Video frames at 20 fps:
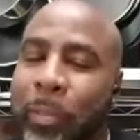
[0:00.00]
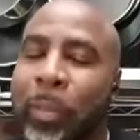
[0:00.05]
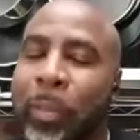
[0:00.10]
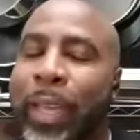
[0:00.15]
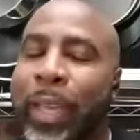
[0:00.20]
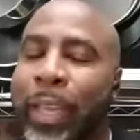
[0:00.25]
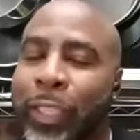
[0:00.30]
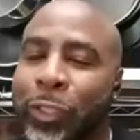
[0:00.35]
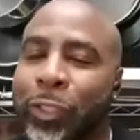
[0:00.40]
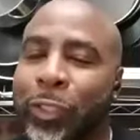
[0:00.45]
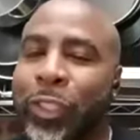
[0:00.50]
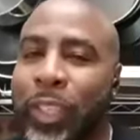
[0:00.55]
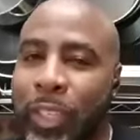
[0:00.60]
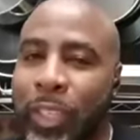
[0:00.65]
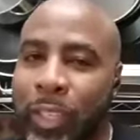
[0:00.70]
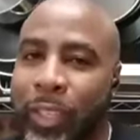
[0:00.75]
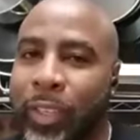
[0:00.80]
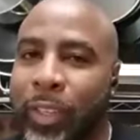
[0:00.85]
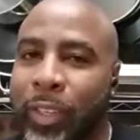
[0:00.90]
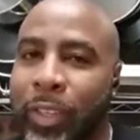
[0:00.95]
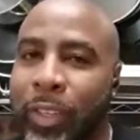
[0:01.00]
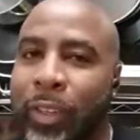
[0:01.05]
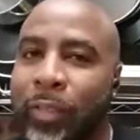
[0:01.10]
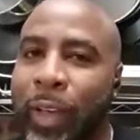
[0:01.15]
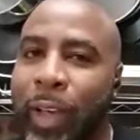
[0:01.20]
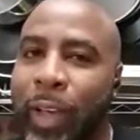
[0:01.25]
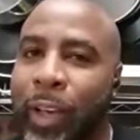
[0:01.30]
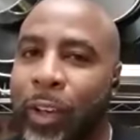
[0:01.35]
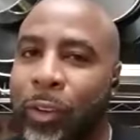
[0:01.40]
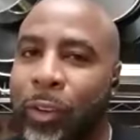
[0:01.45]
major key of
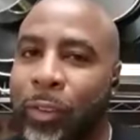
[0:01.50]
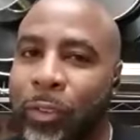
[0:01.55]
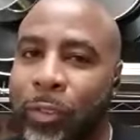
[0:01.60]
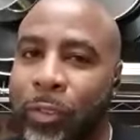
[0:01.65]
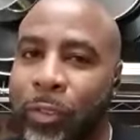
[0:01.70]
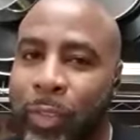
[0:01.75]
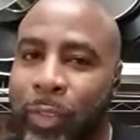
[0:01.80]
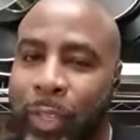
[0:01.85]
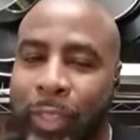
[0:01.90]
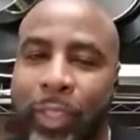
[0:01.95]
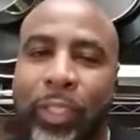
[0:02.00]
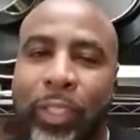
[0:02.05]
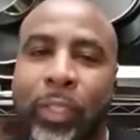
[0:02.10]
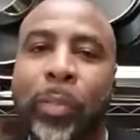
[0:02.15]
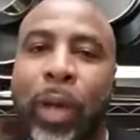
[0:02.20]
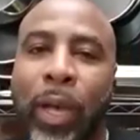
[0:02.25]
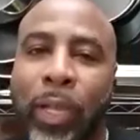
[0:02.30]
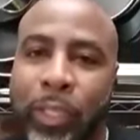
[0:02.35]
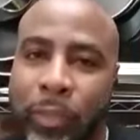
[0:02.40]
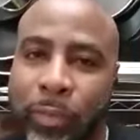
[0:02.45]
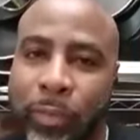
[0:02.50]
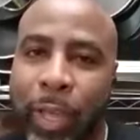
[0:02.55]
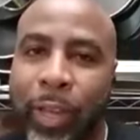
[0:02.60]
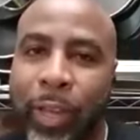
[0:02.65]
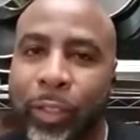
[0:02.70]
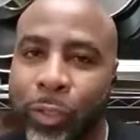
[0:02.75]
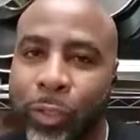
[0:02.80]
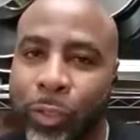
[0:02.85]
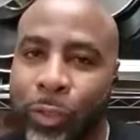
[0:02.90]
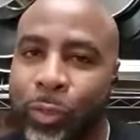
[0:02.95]
how you get this positive
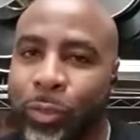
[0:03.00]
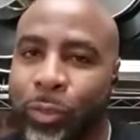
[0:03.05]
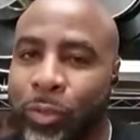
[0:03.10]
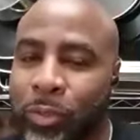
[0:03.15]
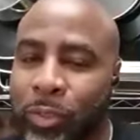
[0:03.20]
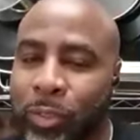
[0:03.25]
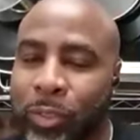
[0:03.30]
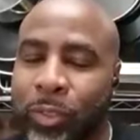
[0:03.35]
attitude.